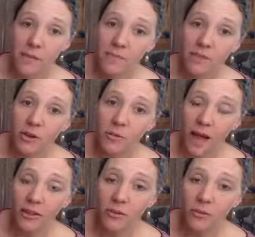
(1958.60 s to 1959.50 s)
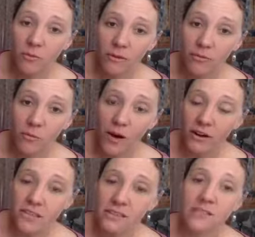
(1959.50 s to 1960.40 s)
your bath water
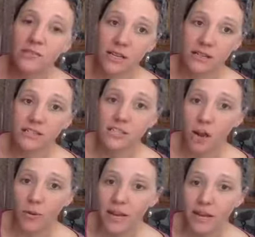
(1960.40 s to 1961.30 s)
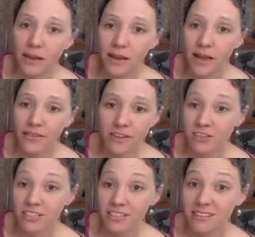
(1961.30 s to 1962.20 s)
as it's going, and then you
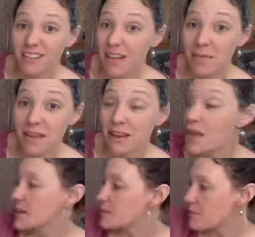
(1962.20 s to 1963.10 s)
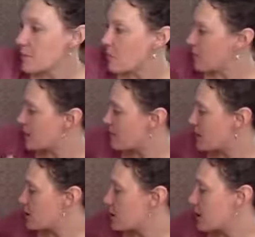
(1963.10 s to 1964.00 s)
just climb in. Some people will
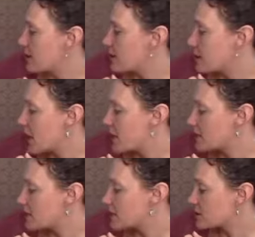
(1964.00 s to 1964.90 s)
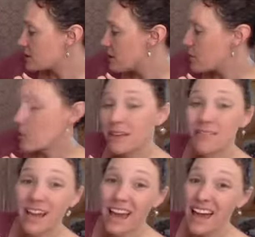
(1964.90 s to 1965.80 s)
even, I live in the high desert, some people will
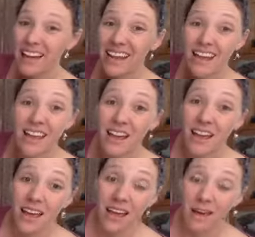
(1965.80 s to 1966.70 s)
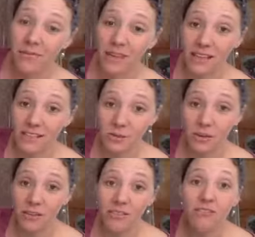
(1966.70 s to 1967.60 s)
even add like a
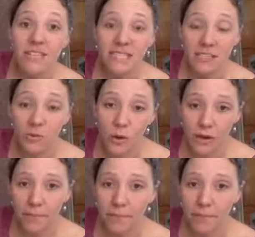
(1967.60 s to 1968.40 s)
squirt of the V6 oil,